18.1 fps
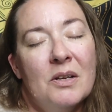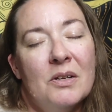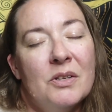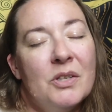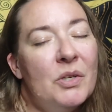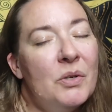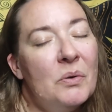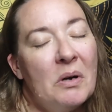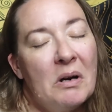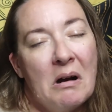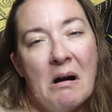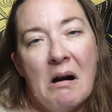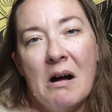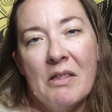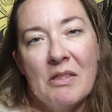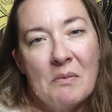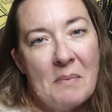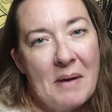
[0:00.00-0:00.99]
you are
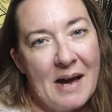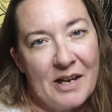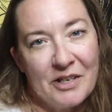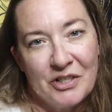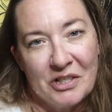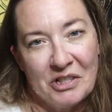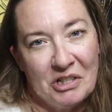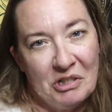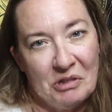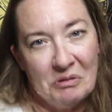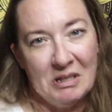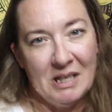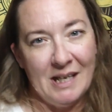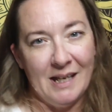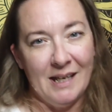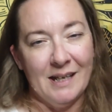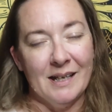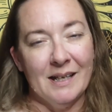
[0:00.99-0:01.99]
all the magic you
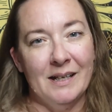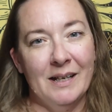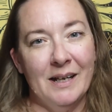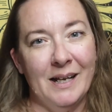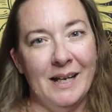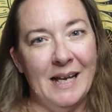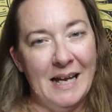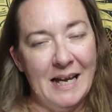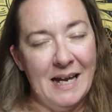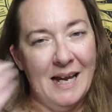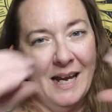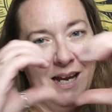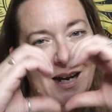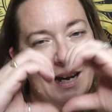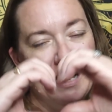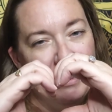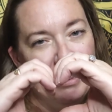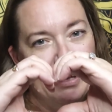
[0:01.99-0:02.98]
need.
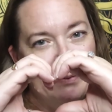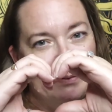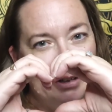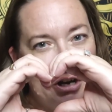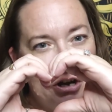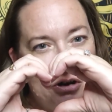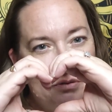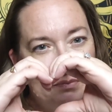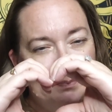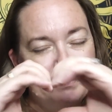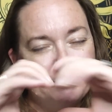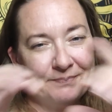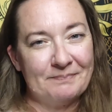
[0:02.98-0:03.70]
I love y'all.